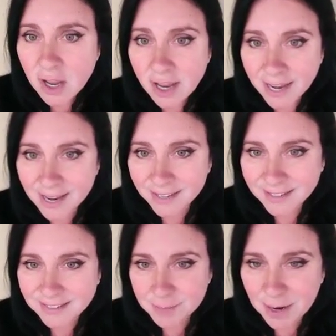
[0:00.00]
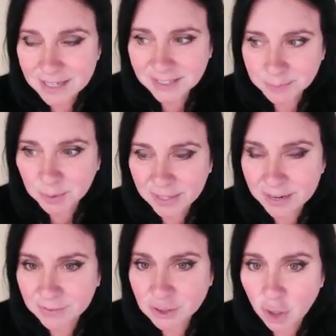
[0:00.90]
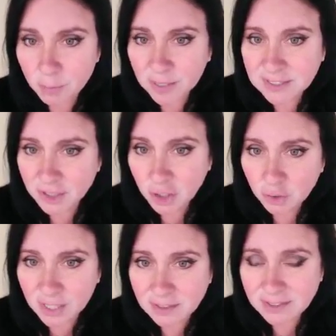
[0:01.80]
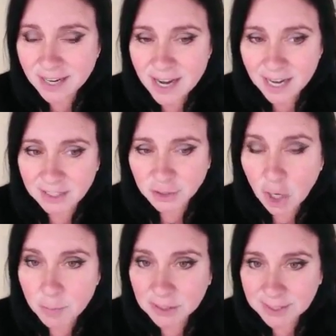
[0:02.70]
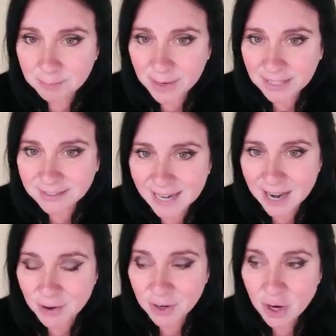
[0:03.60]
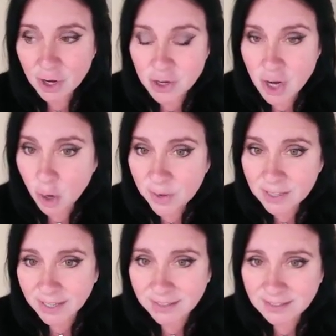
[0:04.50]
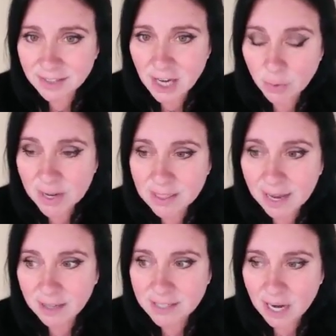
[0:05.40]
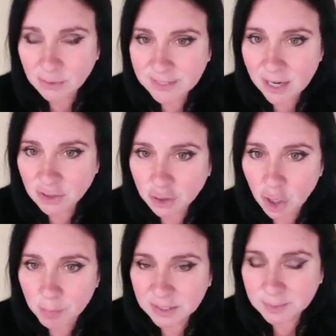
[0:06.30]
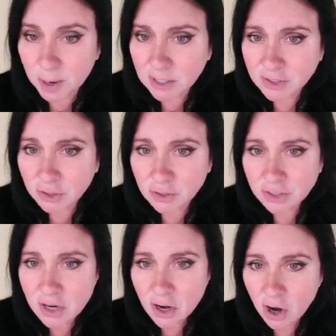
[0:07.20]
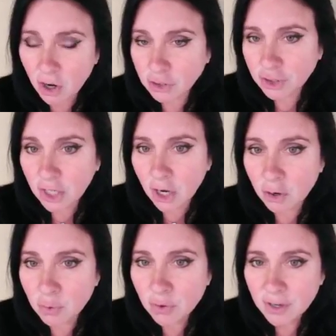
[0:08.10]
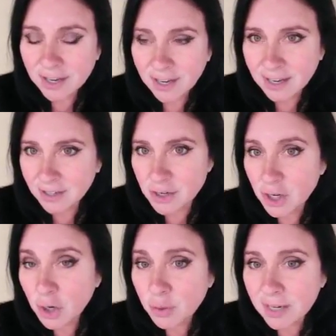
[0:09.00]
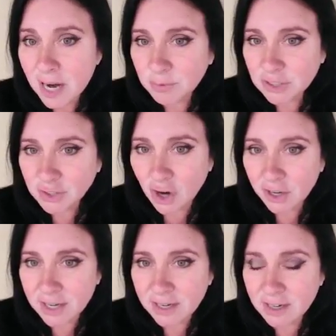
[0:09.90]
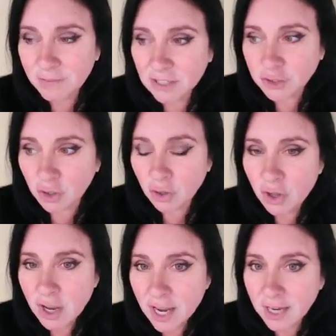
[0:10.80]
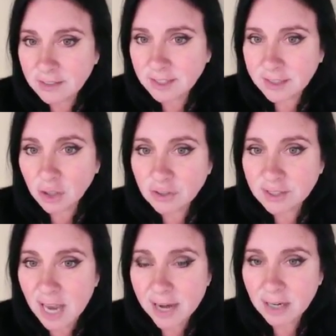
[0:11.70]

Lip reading: And to my disbelief, Starbucks knew this. And Starbucks in Baytown, knowing this, knowing that downtown Starbucks sponsors our show, knew that I was a targeted individual and still sided